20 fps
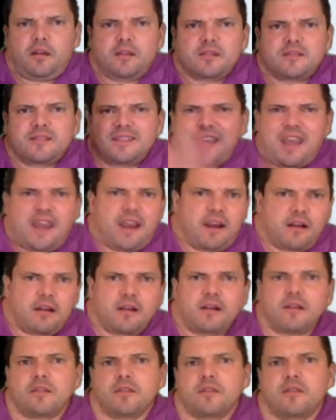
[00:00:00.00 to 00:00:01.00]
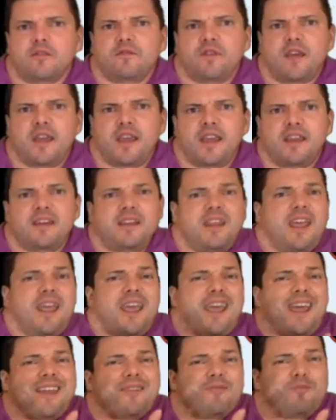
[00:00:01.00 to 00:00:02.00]
tear the vein
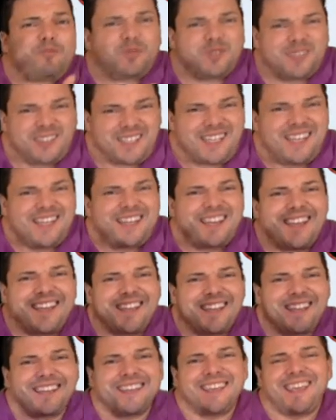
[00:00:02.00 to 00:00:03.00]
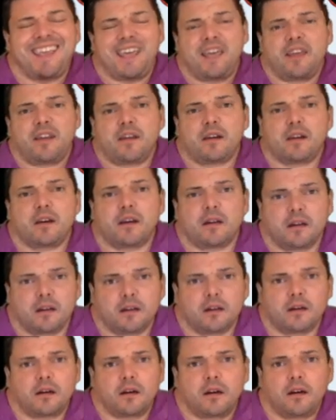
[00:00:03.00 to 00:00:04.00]
and bleeding can
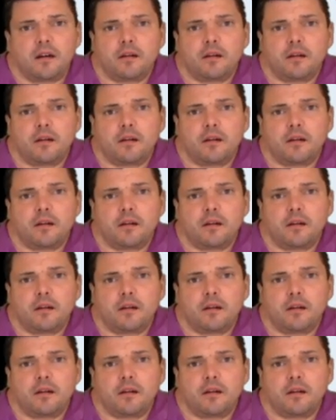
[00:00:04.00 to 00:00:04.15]
occur.